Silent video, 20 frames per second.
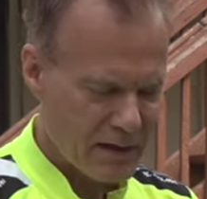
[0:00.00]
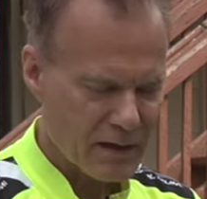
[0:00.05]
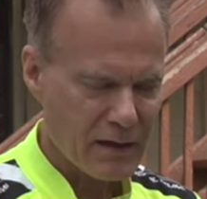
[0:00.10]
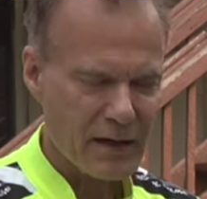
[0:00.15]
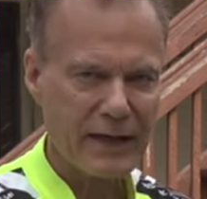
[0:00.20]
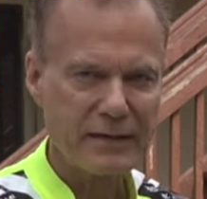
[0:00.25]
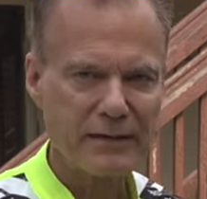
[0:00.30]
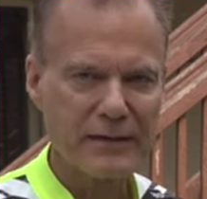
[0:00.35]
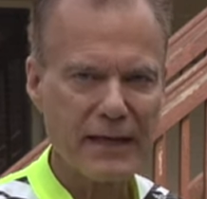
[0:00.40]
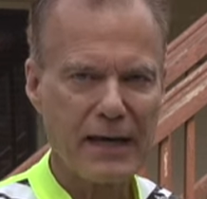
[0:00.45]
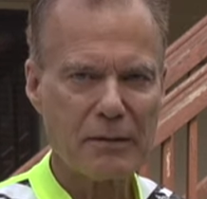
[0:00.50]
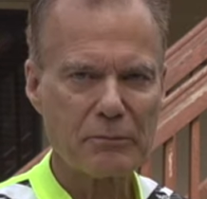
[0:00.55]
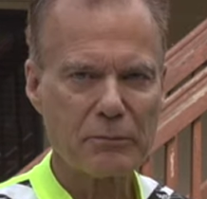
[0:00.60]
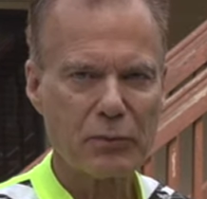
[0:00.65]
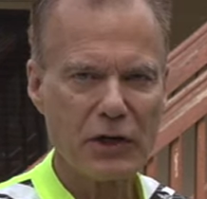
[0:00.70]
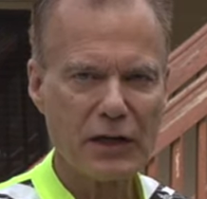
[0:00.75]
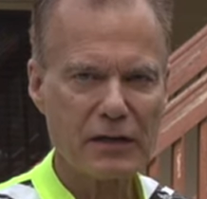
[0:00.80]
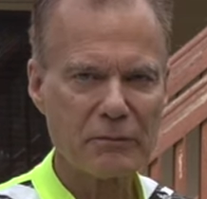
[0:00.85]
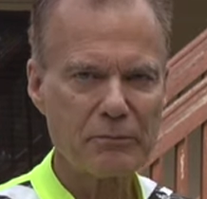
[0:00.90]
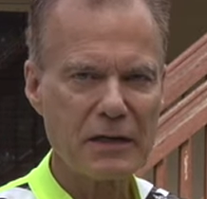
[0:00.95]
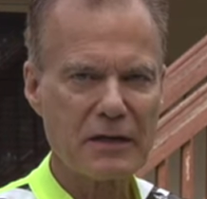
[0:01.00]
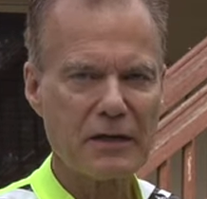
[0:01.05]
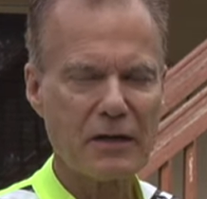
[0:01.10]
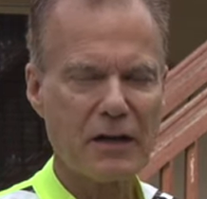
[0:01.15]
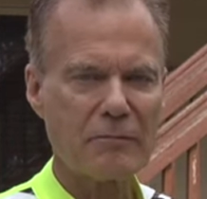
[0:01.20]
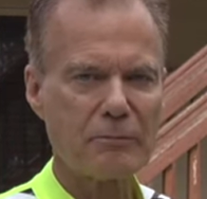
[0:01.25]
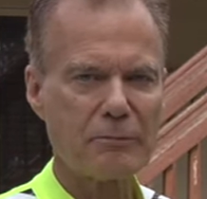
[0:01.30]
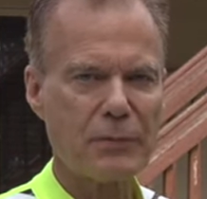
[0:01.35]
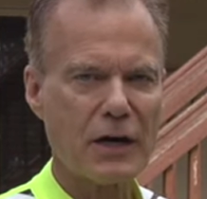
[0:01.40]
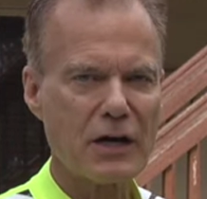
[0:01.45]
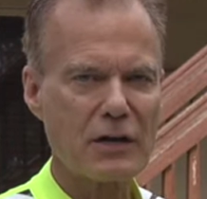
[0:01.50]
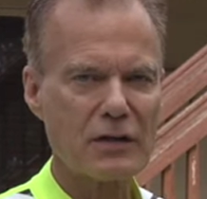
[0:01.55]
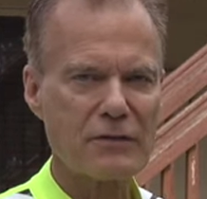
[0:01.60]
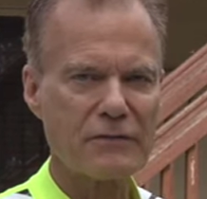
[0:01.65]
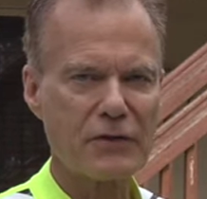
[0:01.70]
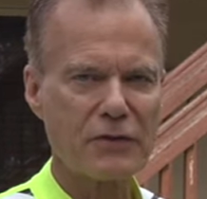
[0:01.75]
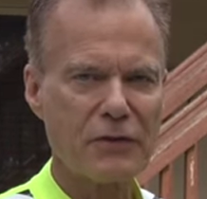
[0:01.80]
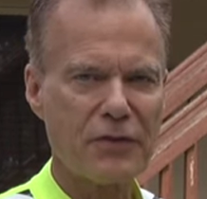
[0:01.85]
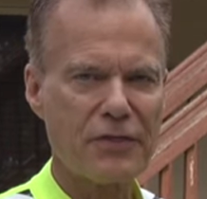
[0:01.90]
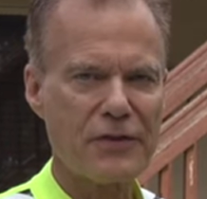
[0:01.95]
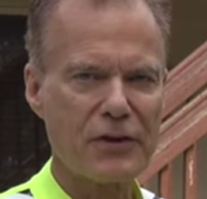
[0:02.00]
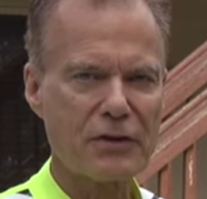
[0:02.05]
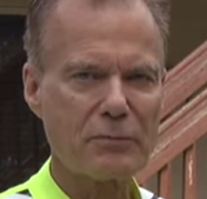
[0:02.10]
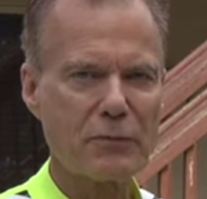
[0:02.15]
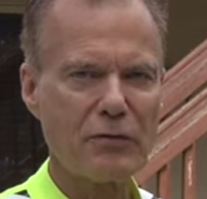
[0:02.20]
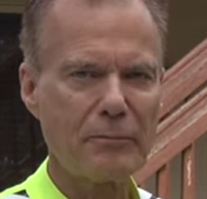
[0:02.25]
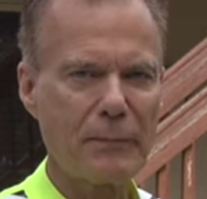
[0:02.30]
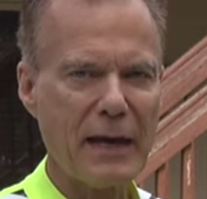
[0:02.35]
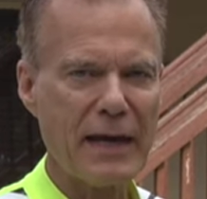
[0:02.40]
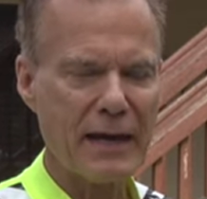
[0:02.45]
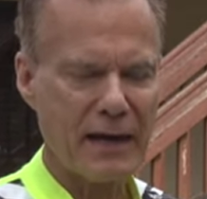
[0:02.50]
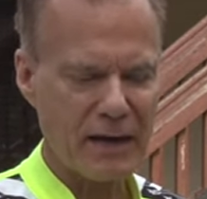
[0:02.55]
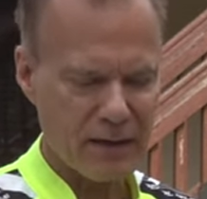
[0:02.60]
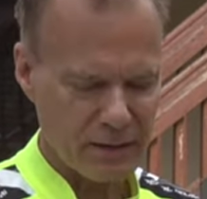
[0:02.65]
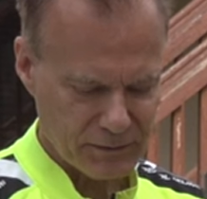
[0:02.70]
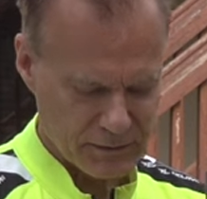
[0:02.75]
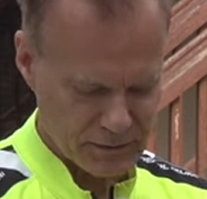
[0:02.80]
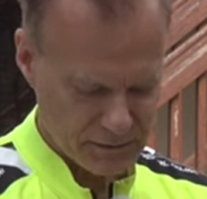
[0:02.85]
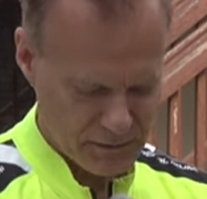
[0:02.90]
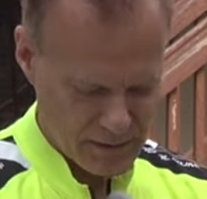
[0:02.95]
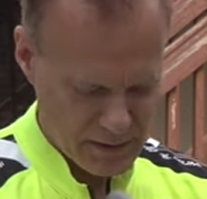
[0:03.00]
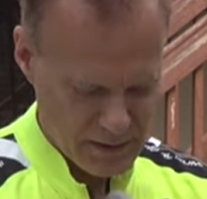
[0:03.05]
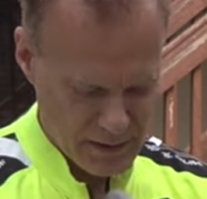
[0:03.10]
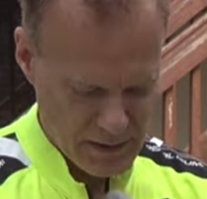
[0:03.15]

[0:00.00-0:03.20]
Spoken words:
Let that brick become part of your thermal mass,